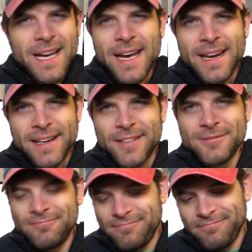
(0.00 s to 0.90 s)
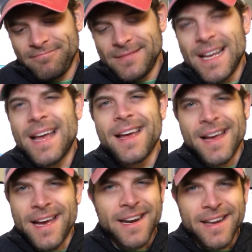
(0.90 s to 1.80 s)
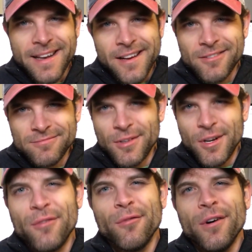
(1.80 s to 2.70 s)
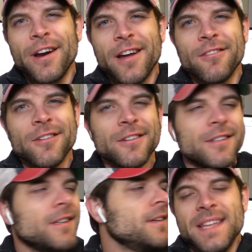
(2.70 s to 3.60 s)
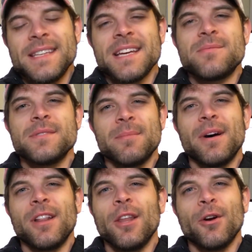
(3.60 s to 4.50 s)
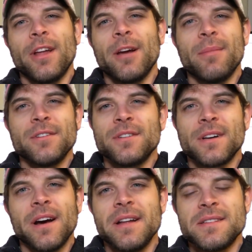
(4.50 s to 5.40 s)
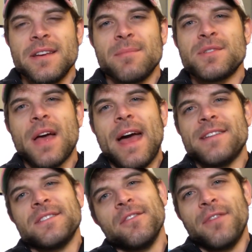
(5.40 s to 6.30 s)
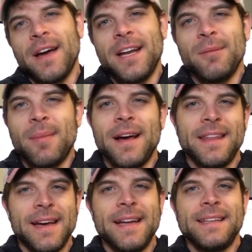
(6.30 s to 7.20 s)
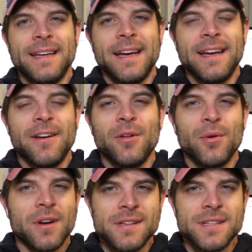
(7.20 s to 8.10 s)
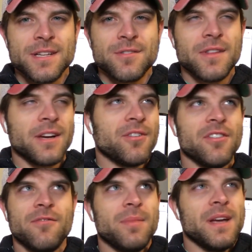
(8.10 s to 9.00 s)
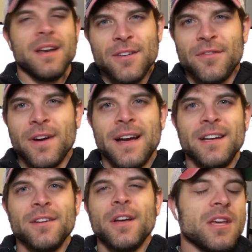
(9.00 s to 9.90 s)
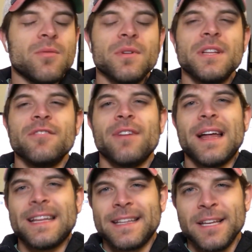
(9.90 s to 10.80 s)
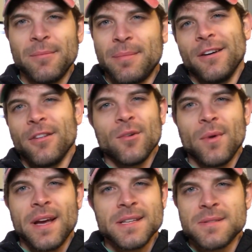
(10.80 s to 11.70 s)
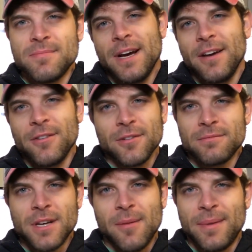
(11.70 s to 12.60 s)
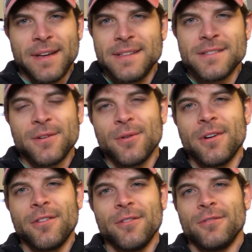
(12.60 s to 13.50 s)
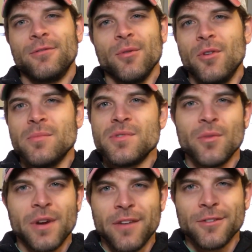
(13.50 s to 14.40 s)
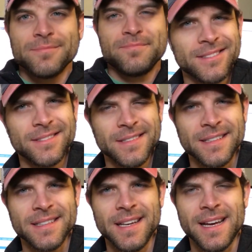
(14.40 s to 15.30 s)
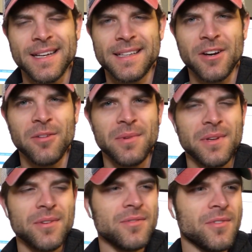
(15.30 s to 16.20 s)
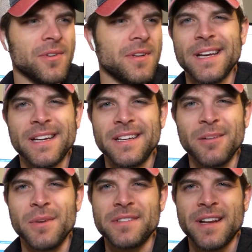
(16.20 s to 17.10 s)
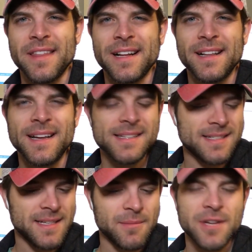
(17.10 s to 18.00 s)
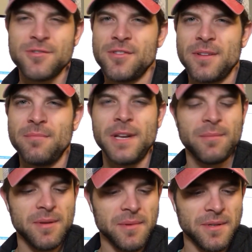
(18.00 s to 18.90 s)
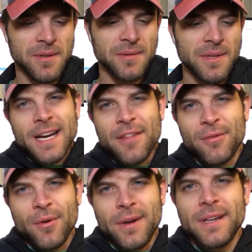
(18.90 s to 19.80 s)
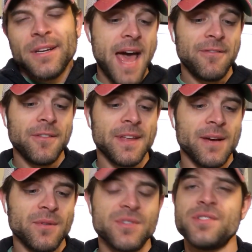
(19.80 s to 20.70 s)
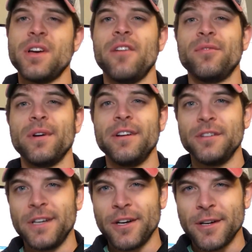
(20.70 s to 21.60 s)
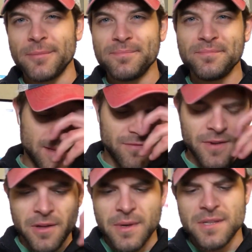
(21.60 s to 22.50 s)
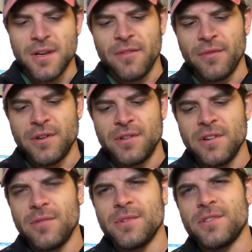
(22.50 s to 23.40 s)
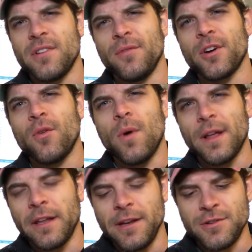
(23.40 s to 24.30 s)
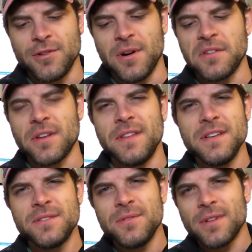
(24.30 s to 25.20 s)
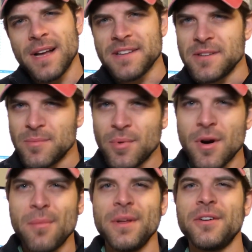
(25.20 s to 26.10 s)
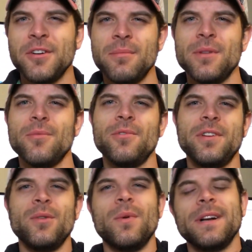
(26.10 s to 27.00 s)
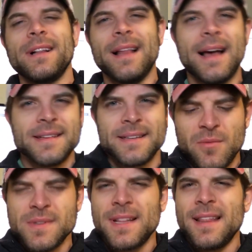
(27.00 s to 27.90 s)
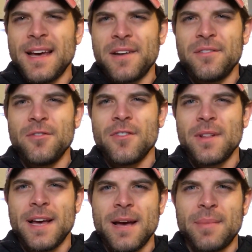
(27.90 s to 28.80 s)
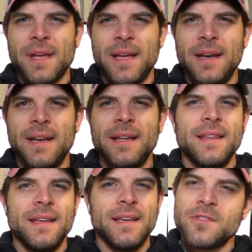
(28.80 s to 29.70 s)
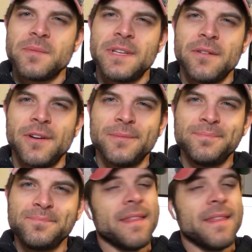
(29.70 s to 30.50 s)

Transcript: I don't know. I don't know. Whatever the test was about learning a bunch of concepts as defined by the ITIL organization that could have been defined equally validly in other ways by other companies or other groups or whatever. It's just not terribly useful. I didn't get much out of that class. I'm not sure that many people do. Got through it. After that was software engineering. And then following software engineering was software quality assurance. And these two classes probably could have been rolled into one class. There was a lot of overlap in the course material.